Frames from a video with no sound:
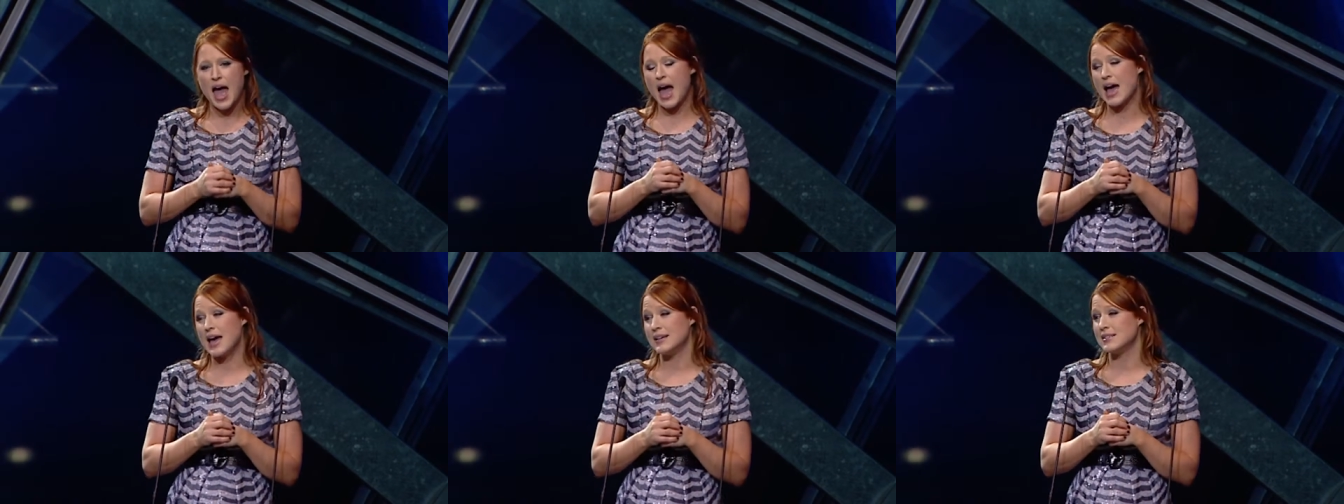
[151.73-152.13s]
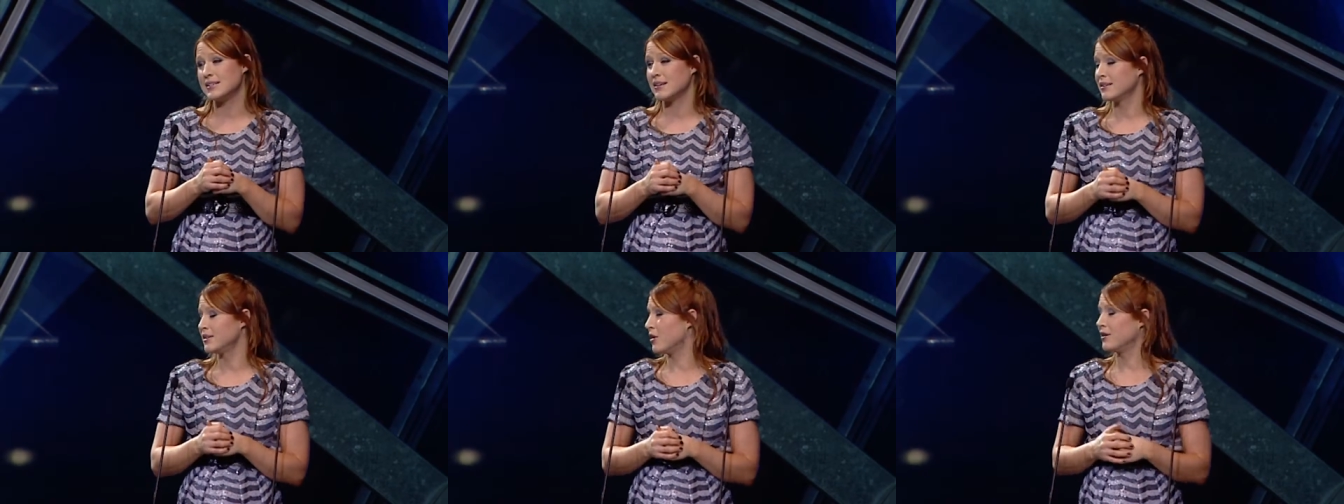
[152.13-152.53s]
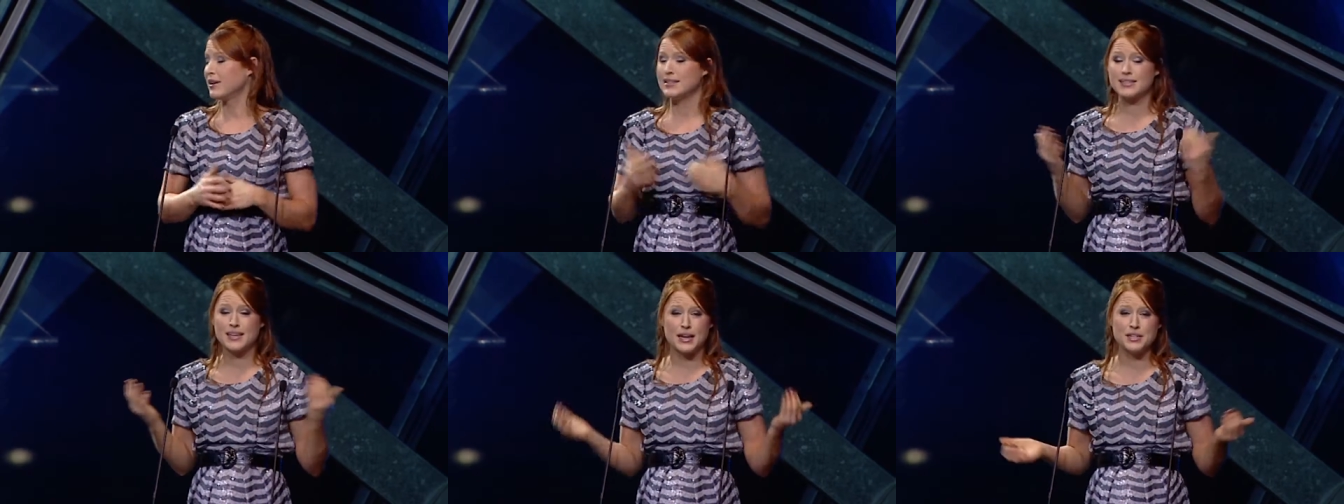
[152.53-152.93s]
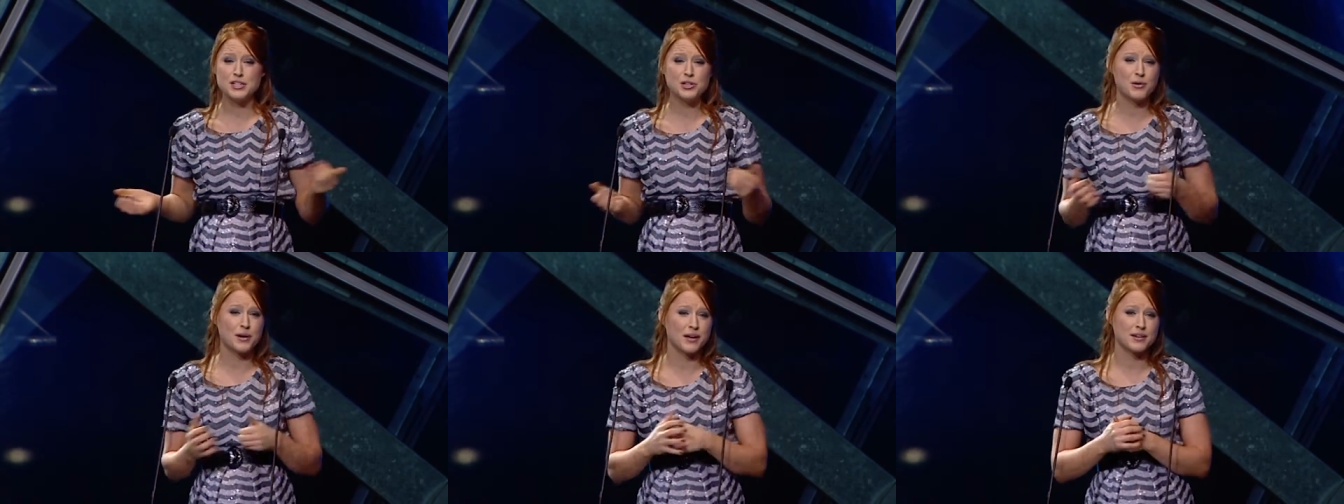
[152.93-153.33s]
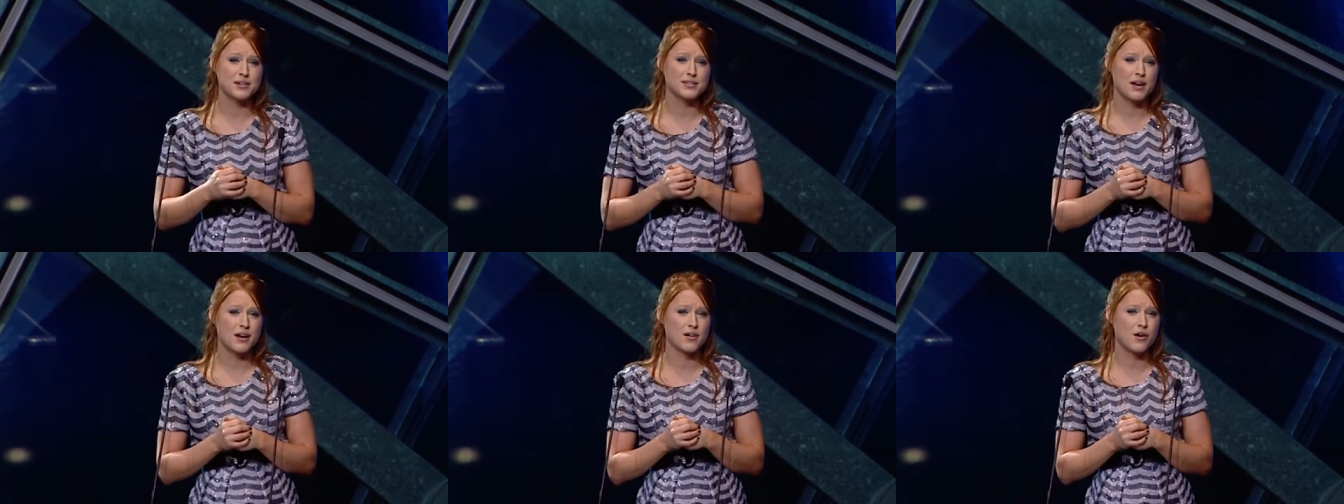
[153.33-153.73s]
and, you know, let's get into it,
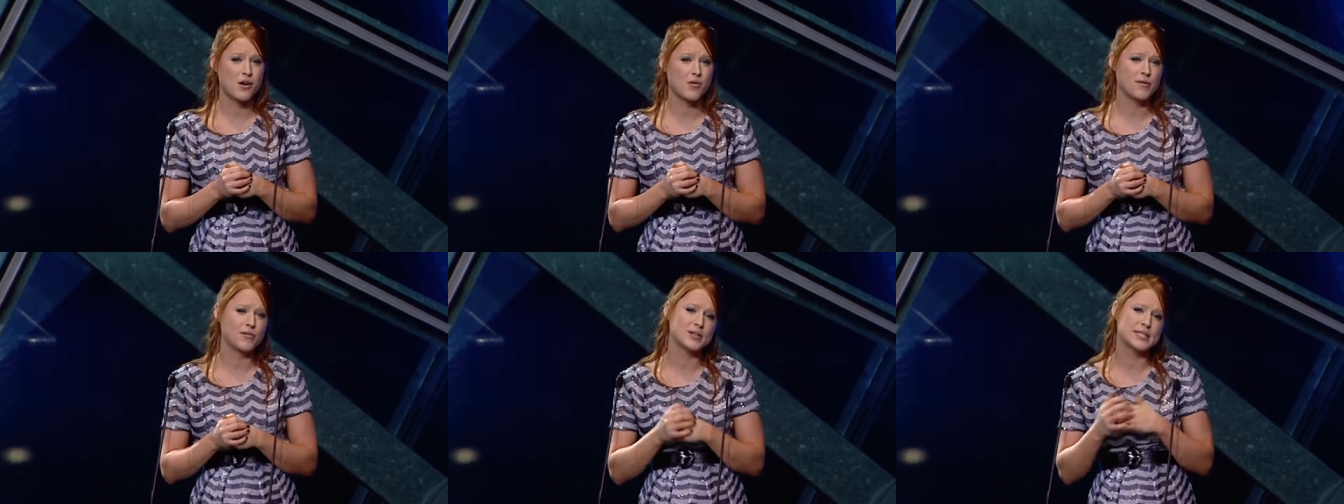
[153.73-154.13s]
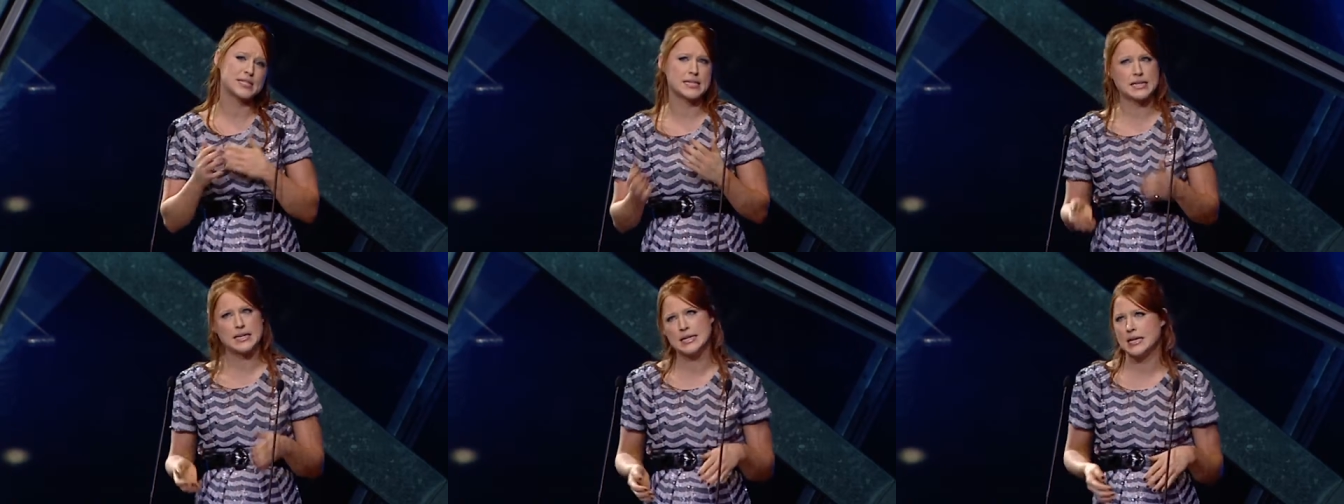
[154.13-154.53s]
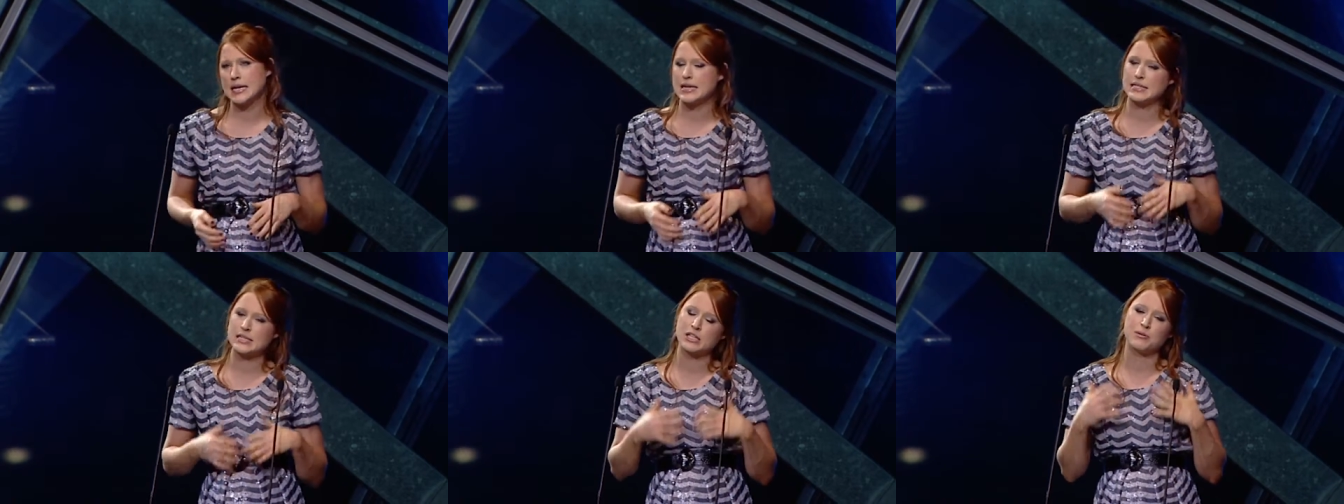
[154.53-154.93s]
because I know everyone's thinking, yes,